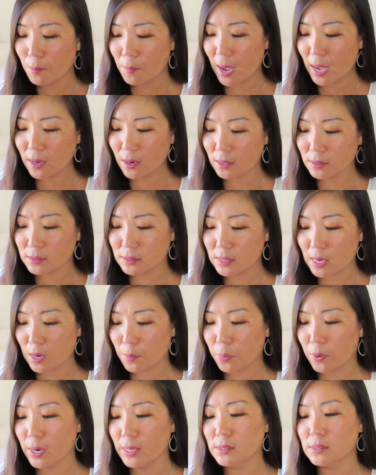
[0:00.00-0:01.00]
Mine aren't
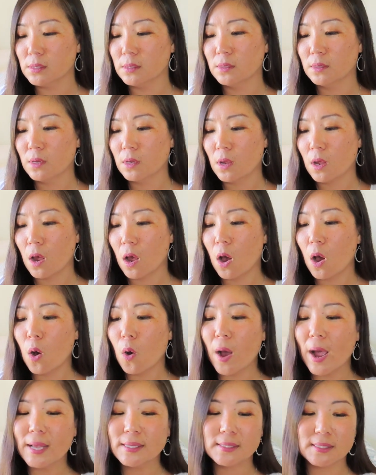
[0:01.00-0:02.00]
snake print.
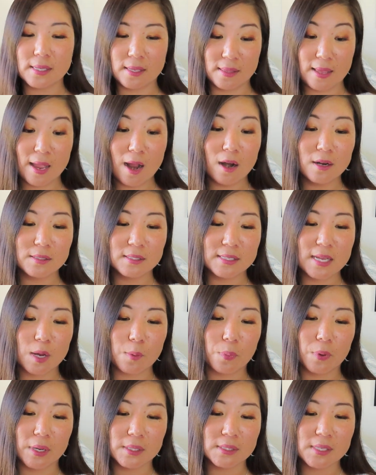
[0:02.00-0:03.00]
Oh, I see. They are
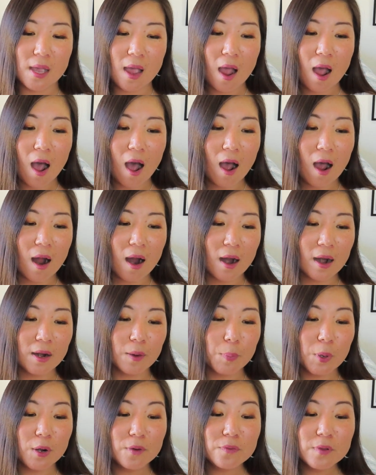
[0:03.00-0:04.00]
snake print
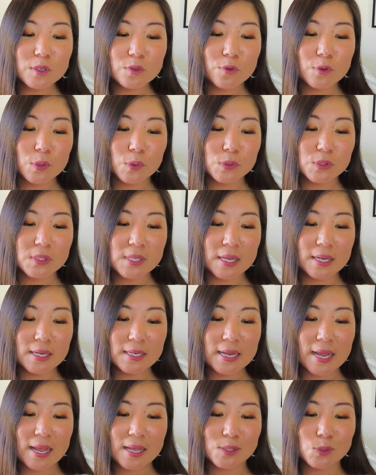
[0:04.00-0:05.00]
are perfect for those
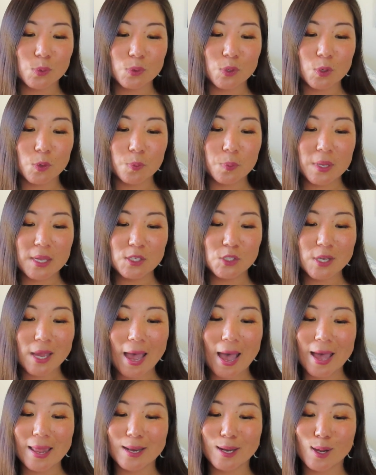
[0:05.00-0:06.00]
sunny days with your beach
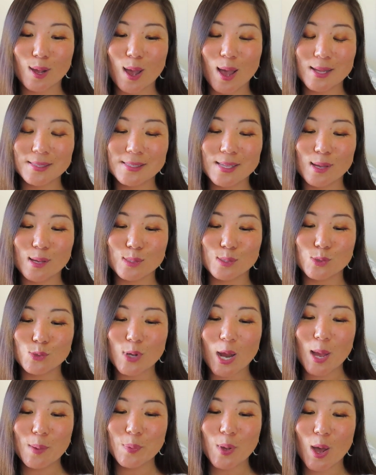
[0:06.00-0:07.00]
hat and a cocktail.
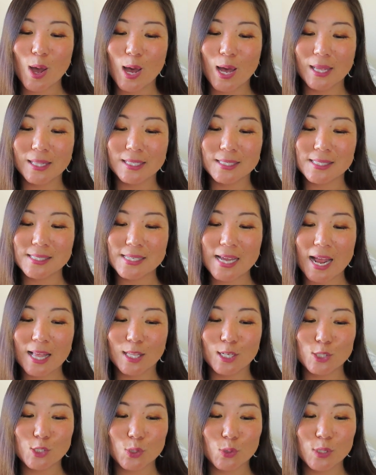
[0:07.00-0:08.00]
Strap on the
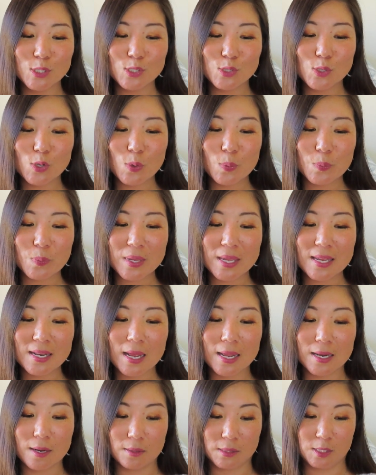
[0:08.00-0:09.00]
stylish crystal
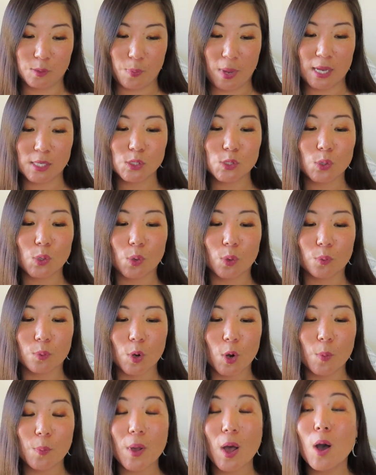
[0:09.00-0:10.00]
bead spectacle
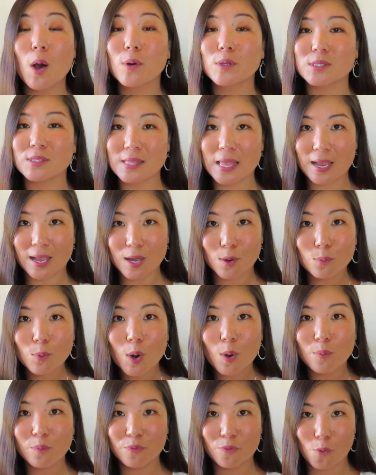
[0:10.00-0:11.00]
rope. Oh, it's like a
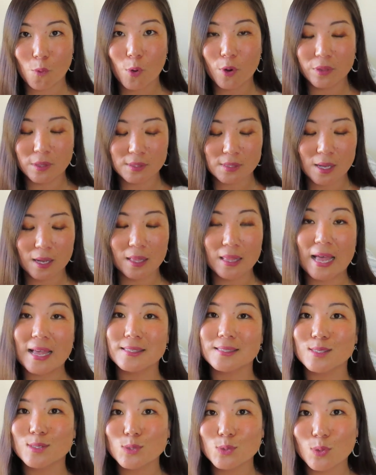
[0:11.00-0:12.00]
rope for the
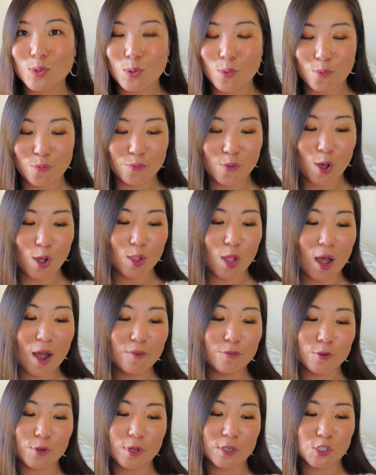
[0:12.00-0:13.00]
sunglasses so they don't fall
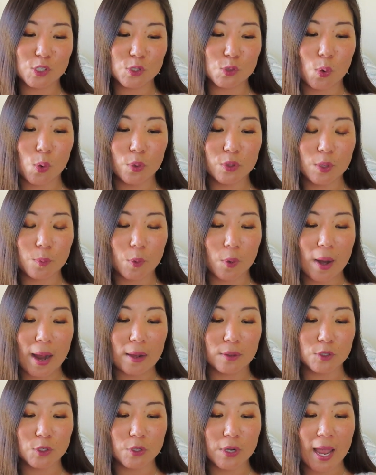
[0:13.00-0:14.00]
off or you can just hold them
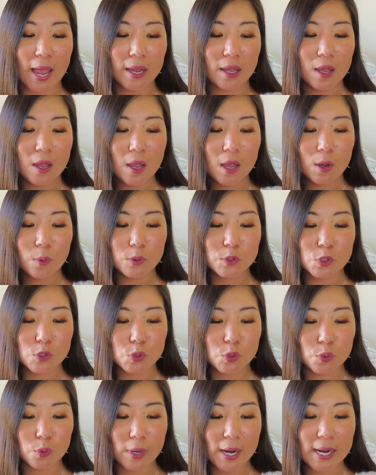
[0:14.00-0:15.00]
around your neck, which
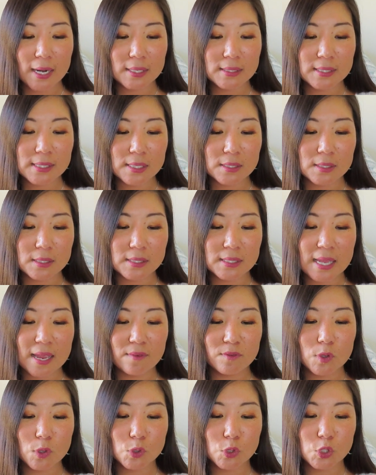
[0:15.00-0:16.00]
is great. It says to
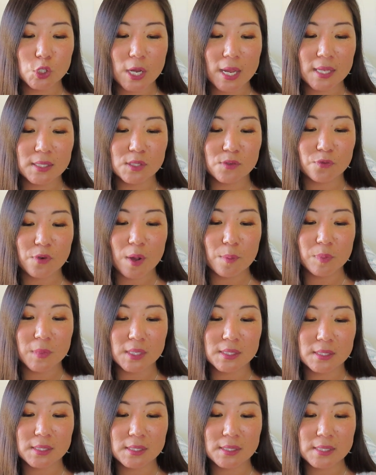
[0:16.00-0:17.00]
save those shades from
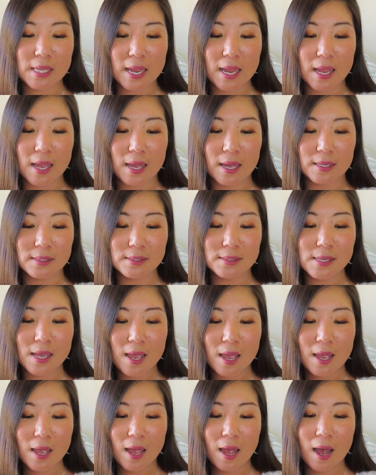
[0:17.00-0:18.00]
the sand.
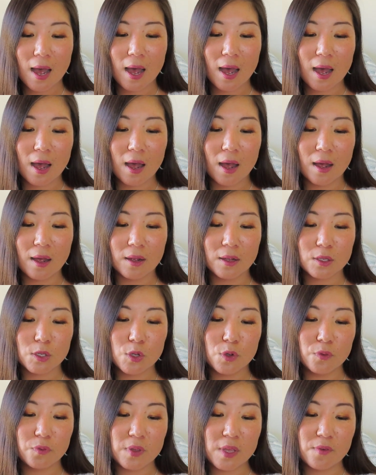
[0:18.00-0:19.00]
Uh,
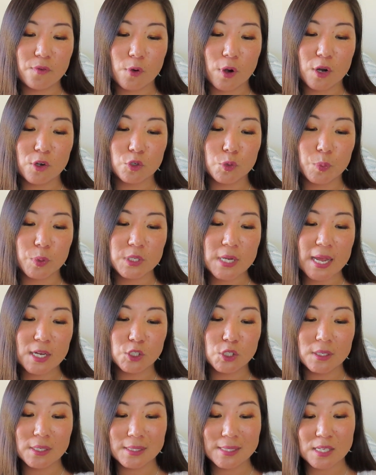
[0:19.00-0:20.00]
UV 400
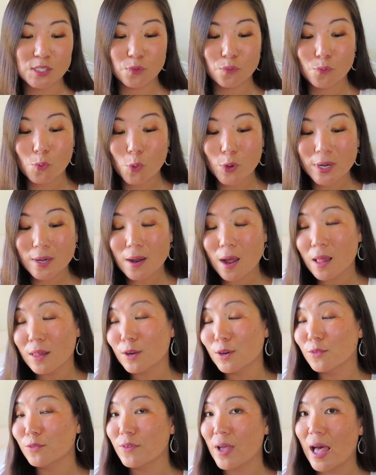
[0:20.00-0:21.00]
protection, it says
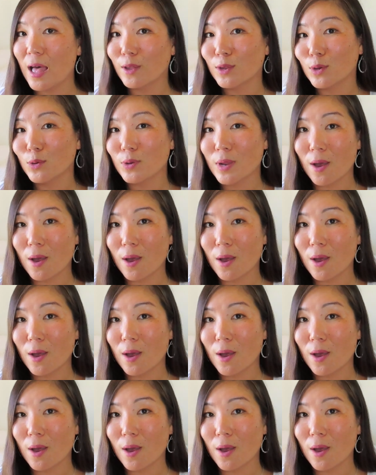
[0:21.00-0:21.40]
$40 value.